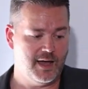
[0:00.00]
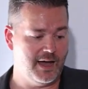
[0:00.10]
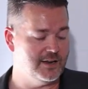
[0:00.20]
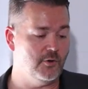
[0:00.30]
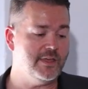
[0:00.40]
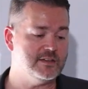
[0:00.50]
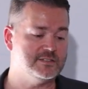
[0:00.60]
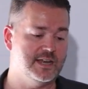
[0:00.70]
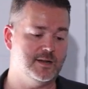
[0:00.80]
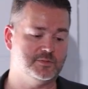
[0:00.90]
Uh, it only has
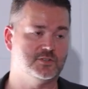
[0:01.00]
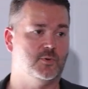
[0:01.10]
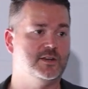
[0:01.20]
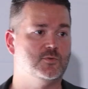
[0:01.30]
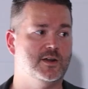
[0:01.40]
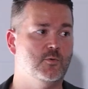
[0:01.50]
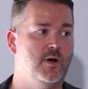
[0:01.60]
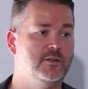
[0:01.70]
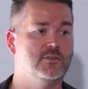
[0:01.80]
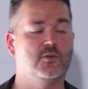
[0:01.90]
data up to
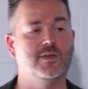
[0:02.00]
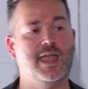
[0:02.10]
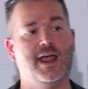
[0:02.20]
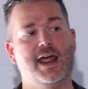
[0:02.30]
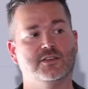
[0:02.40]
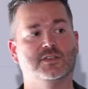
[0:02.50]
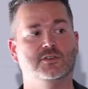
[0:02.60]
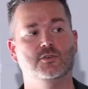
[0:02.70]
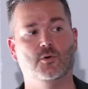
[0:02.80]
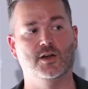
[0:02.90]
2021, so you can't ask it
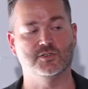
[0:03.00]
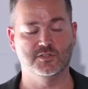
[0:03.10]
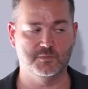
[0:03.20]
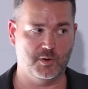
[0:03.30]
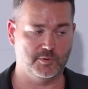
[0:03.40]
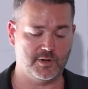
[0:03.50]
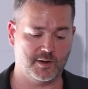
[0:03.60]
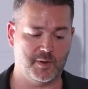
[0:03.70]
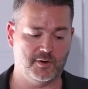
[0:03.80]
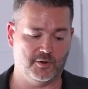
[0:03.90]
new questions, but we'll
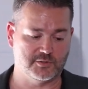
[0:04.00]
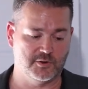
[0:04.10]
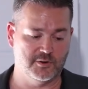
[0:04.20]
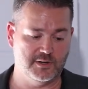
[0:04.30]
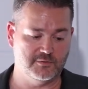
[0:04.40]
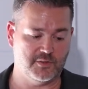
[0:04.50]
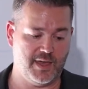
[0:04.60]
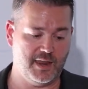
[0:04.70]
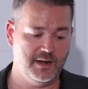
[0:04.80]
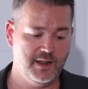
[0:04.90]
talk about an alternative to
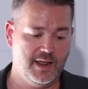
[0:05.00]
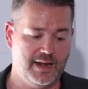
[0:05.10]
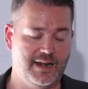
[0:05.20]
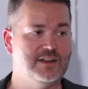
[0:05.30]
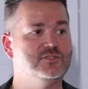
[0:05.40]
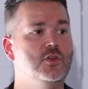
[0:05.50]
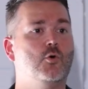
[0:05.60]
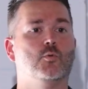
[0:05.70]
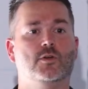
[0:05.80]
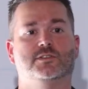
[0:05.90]
that. And it has
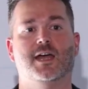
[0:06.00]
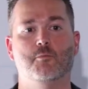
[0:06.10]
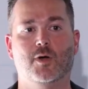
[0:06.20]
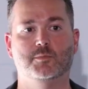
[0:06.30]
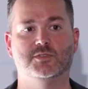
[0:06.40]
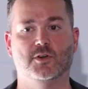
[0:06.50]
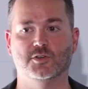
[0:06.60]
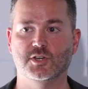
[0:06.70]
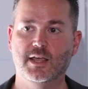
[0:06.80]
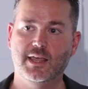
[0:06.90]
no real-time web
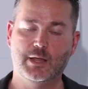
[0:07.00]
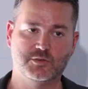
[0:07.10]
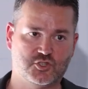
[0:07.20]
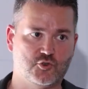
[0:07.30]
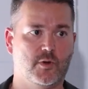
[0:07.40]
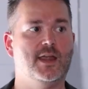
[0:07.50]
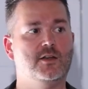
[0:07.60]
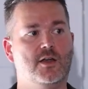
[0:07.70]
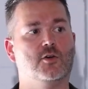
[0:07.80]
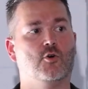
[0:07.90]
search. It was
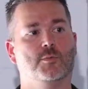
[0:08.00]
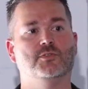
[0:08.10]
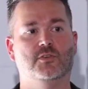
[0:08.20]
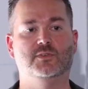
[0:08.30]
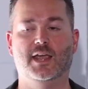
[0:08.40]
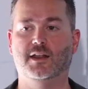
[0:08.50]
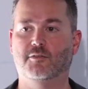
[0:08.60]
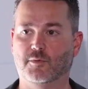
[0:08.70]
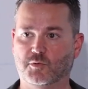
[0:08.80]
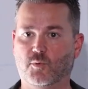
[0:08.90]
trained on a corpus of
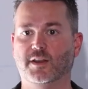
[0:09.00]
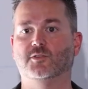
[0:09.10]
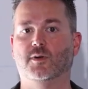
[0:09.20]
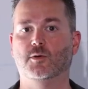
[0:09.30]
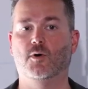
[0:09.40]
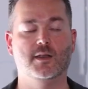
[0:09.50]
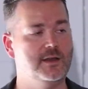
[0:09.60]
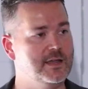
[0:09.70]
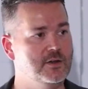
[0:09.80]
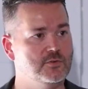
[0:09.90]
data from
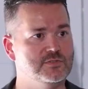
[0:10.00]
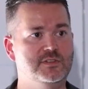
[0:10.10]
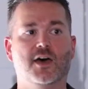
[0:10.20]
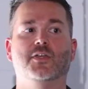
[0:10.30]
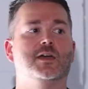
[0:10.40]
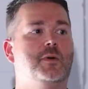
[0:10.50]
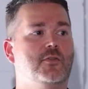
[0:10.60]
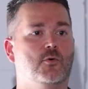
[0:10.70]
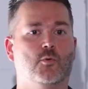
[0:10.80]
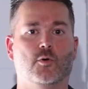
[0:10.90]
2021. It knows nothing
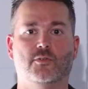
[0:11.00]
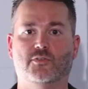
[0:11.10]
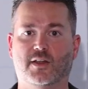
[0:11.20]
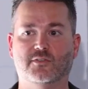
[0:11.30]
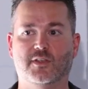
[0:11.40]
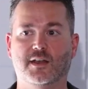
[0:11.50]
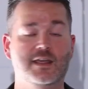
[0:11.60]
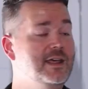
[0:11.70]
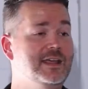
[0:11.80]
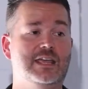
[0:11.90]
about the world since
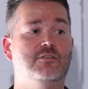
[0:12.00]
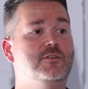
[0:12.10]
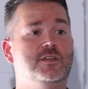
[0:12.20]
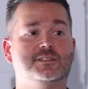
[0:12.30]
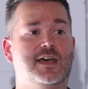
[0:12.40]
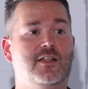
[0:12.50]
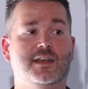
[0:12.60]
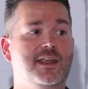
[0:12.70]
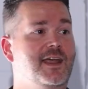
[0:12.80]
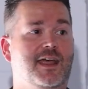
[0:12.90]
then. Even if you tell
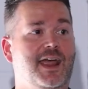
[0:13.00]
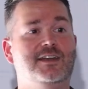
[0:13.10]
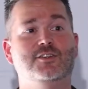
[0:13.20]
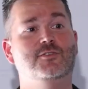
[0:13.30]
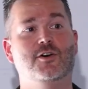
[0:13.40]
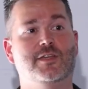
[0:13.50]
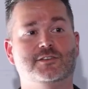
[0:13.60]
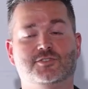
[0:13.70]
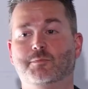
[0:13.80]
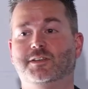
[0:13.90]
it, hey, do you know
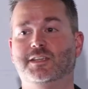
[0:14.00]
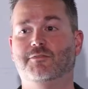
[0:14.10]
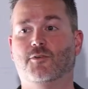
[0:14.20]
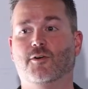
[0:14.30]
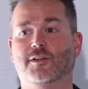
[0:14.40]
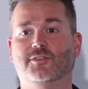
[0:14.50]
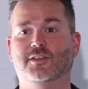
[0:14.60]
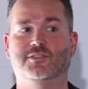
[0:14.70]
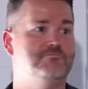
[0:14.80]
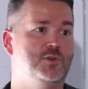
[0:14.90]
that GPT-4
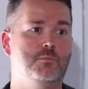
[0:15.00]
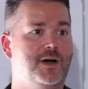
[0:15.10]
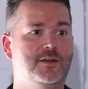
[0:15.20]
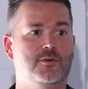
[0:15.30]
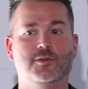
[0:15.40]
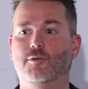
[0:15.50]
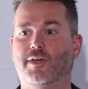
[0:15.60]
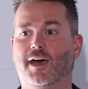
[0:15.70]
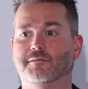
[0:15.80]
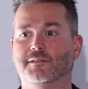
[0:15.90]
exists? Nope, I don't know
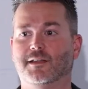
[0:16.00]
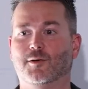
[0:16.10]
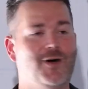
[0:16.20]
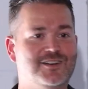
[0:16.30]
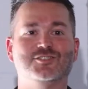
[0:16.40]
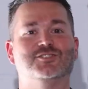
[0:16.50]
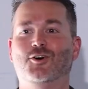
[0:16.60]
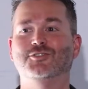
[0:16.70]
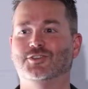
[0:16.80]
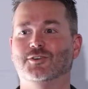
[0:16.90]
that. Well, I just
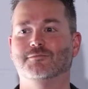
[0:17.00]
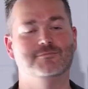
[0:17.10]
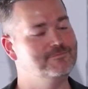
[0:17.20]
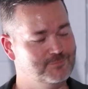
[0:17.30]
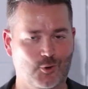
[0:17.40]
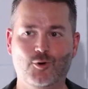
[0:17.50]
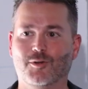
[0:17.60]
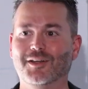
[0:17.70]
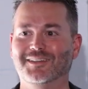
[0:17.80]
told you. Cool.